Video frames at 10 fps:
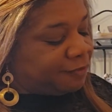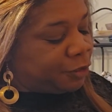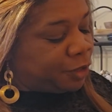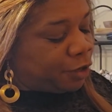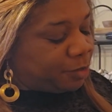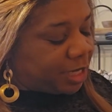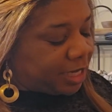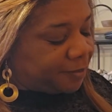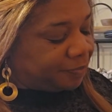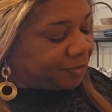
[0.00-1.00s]
and if you know
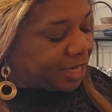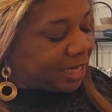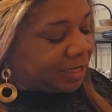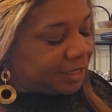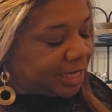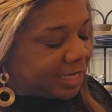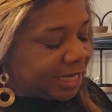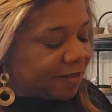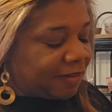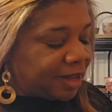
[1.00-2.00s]
me, Aunt
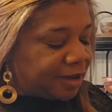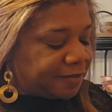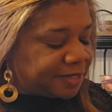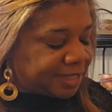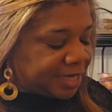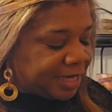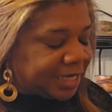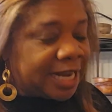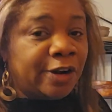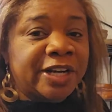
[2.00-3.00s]
Lainey loves
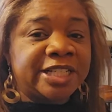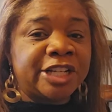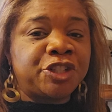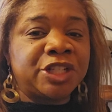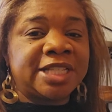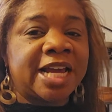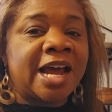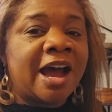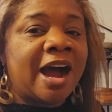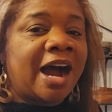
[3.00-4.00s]
carrots. It's just
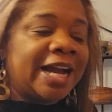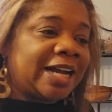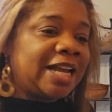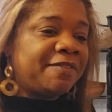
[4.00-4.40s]
that I